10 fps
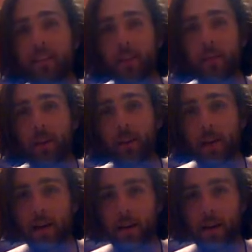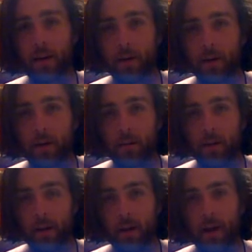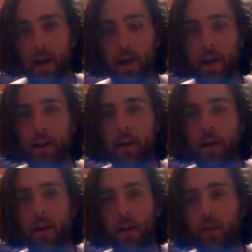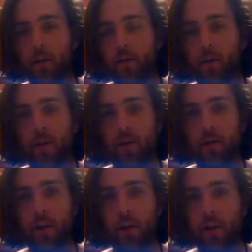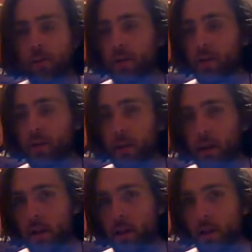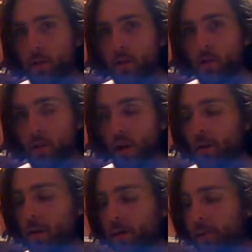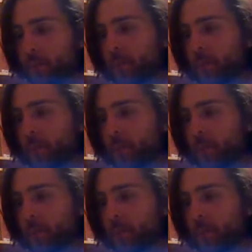stuck them in the magnetite powder, and he got a flow of charge from the zinc to the copper.